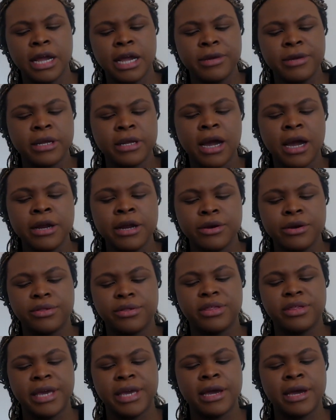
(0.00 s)
I mean, I
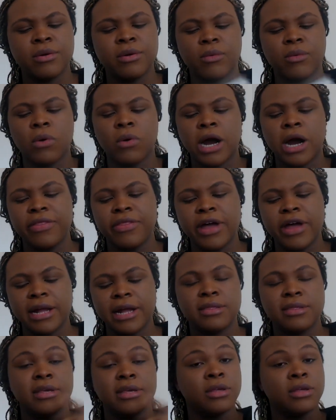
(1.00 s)
understand why
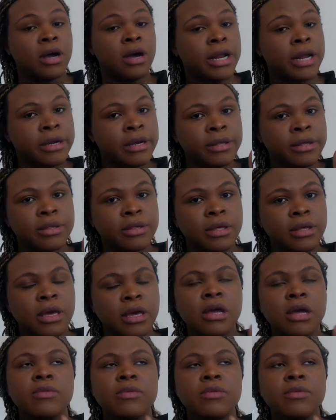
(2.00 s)
that's dishonest.